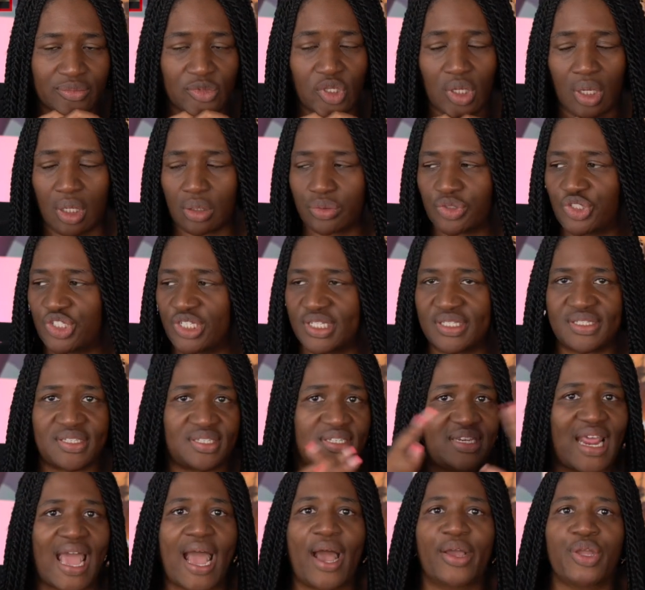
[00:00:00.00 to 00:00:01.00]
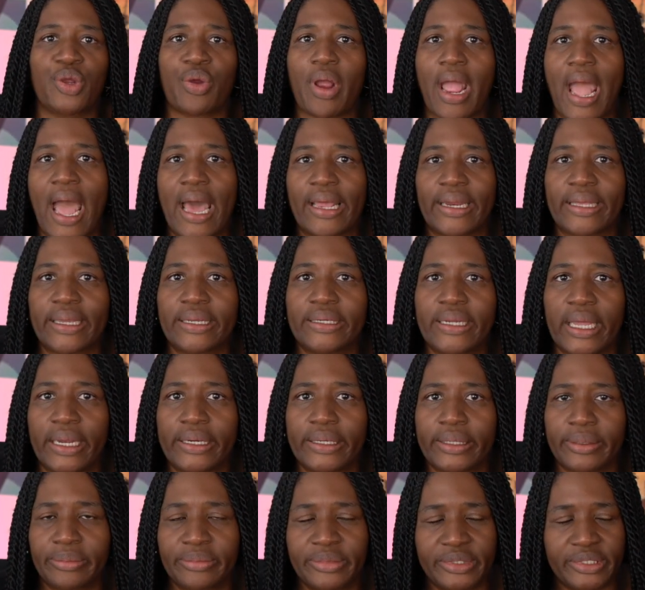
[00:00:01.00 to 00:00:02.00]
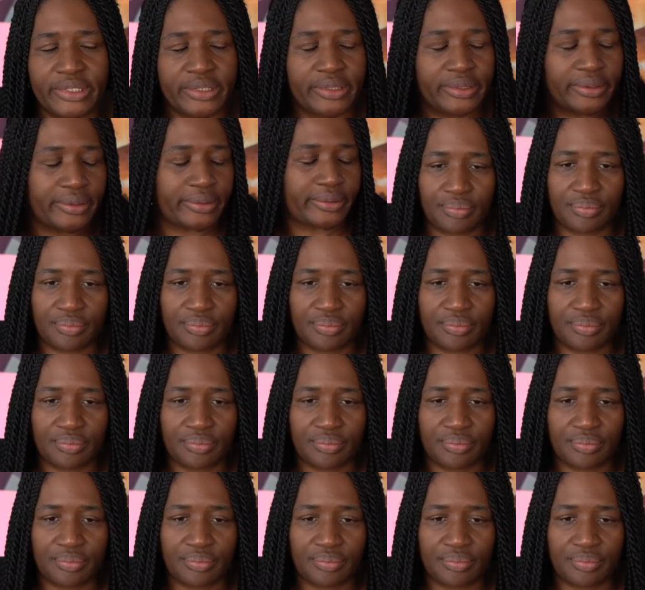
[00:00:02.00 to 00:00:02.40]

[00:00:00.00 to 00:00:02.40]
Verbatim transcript: Oh, Jesus. Now you're adding addendums.